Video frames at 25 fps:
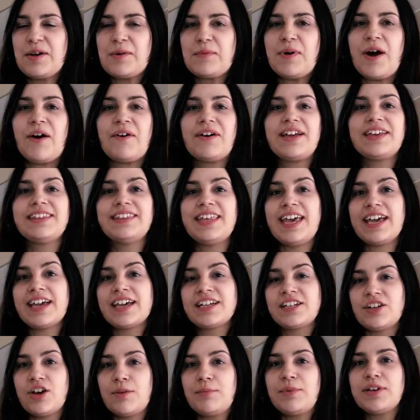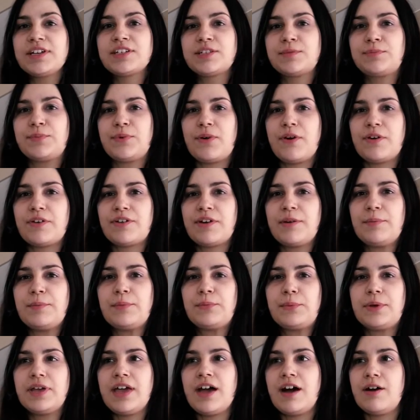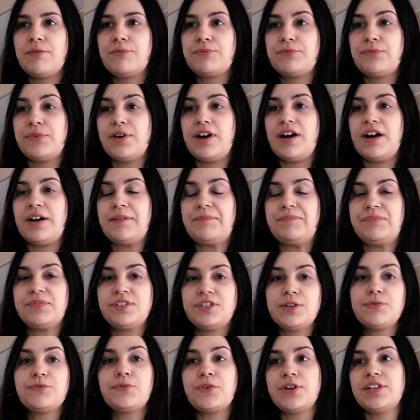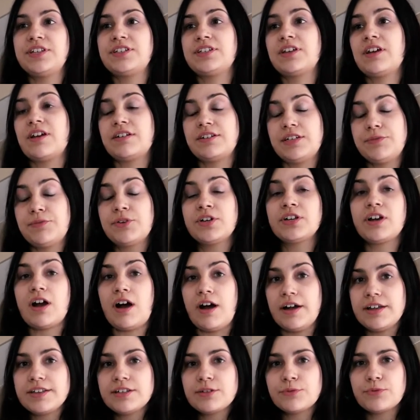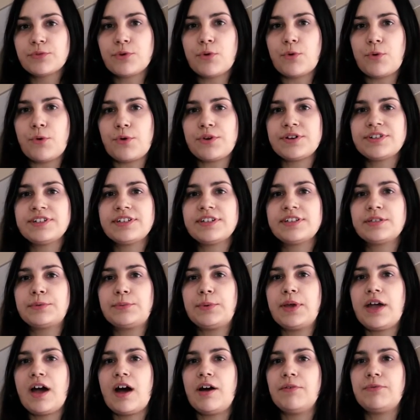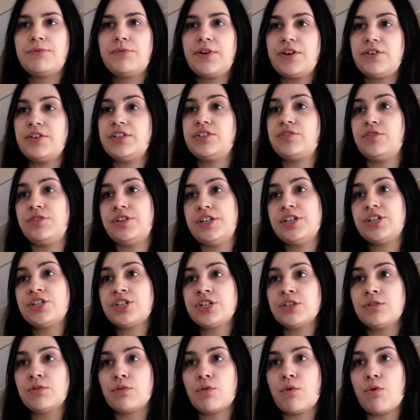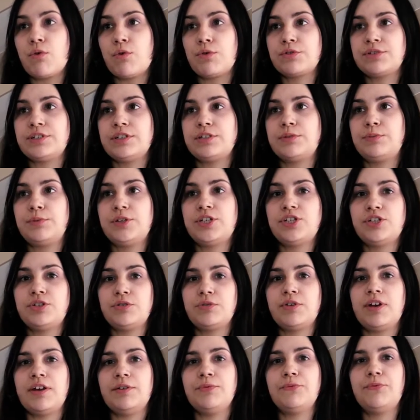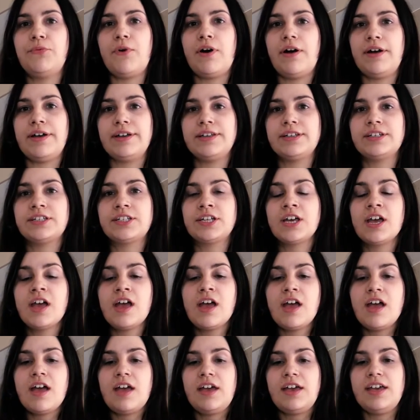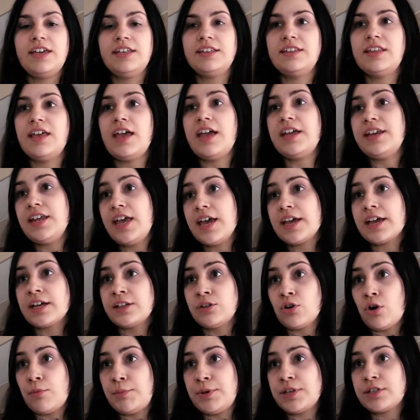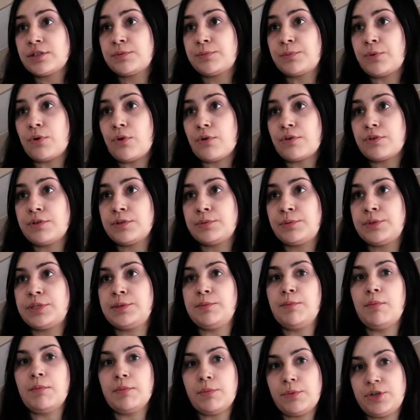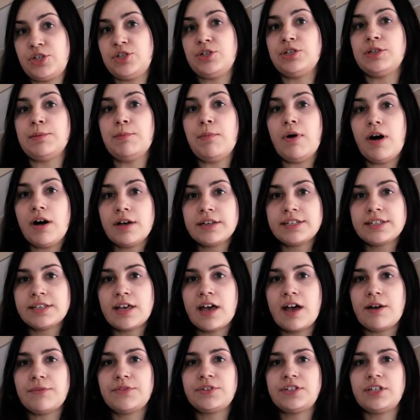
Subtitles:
Well, in the economics program, we have different kinds of courses. We have very traditional courses, which you can find in any economics programs, which is a must-have,